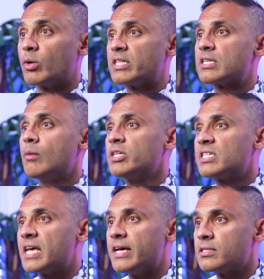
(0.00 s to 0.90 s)
when someone
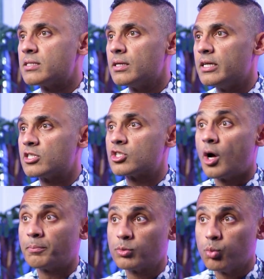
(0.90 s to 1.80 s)
says, it
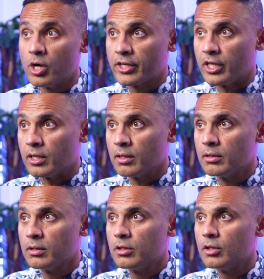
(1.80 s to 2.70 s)
stopped working,
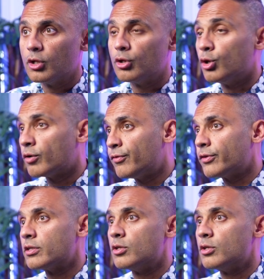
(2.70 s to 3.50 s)
look for the